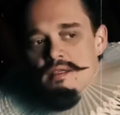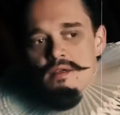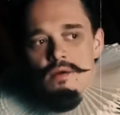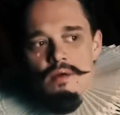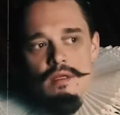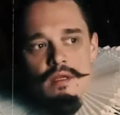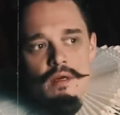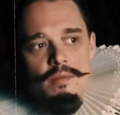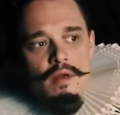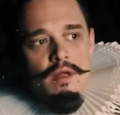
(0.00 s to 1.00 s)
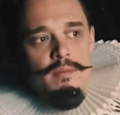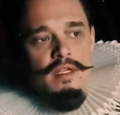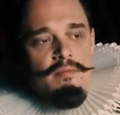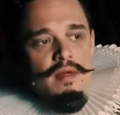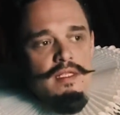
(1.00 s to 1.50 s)
that incredibly powerful
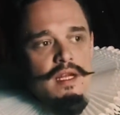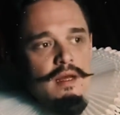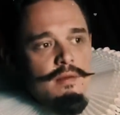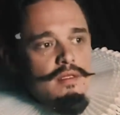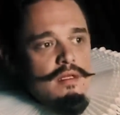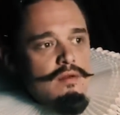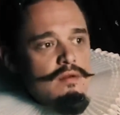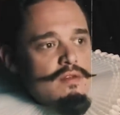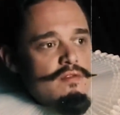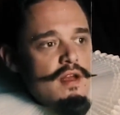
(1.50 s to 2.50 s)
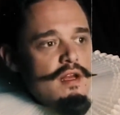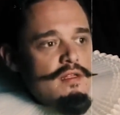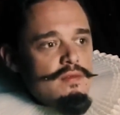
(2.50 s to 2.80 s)
guy that had that super expensive collar,